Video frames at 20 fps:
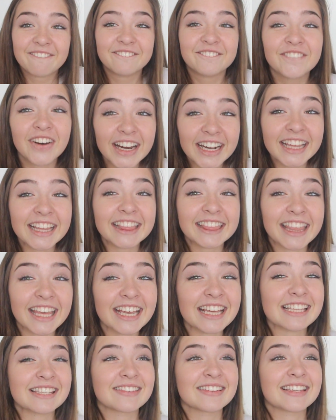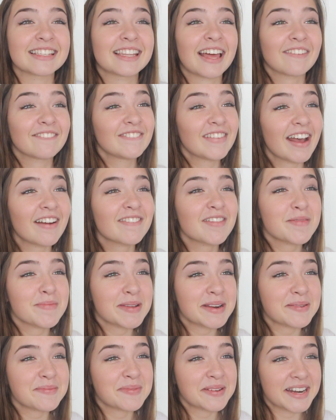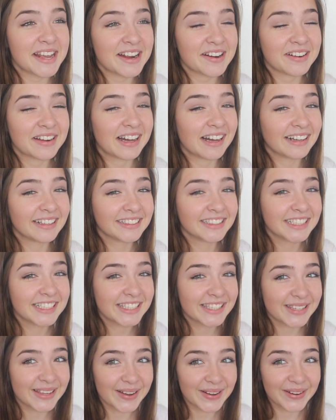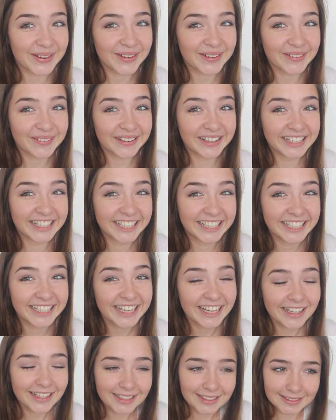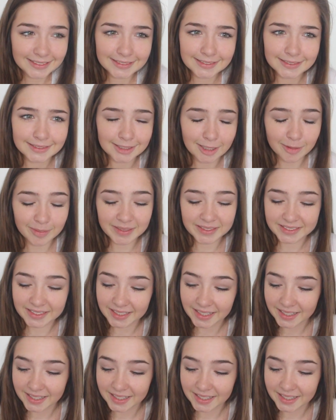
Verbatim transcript: Funny thing is because I've never been to Panera, so Starbucks, I